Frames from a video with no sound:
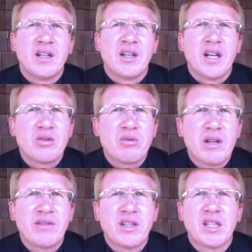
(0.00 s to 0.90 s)
and to
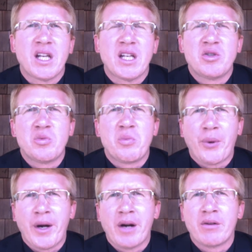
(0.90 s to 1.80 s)
live dedicated to
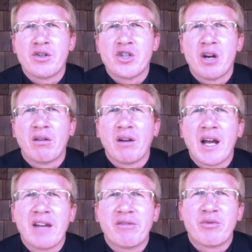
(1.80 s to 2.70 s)
prayer, sharing
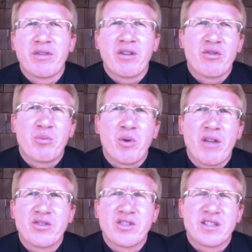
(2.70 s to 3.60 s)
life with other
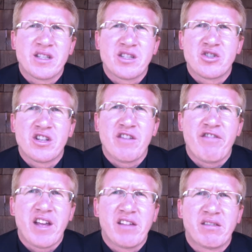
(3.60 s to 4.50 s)
brothers and sisters in
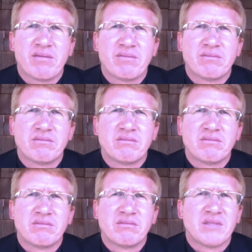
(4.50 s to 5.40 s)
faith.
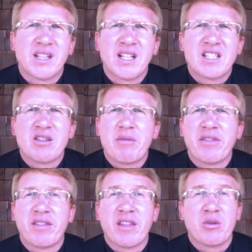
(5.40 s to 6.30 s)
It is
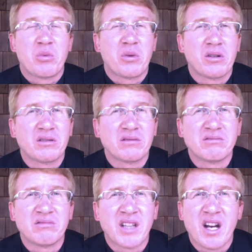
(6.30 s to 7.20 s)
something that the world
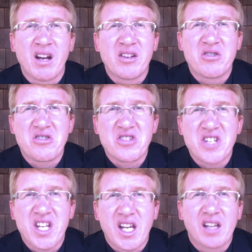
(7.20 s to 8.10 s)
cannot
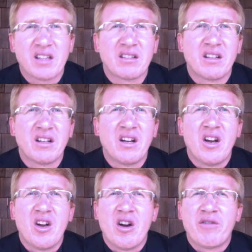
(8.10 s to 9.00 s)
understand,
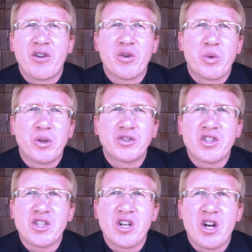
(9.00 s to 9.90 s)
for the world
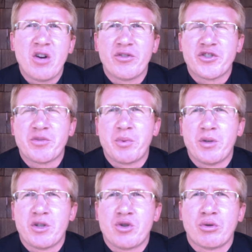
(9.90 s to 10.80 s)
doesn't know the
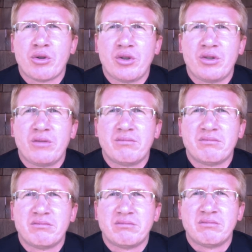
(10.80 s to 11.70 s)
spiritual good.
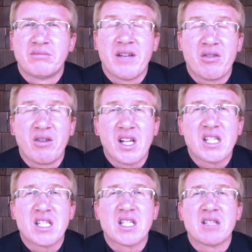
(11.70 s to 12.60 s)

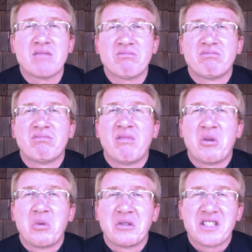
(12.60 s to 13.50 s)
Nevertheless, the world is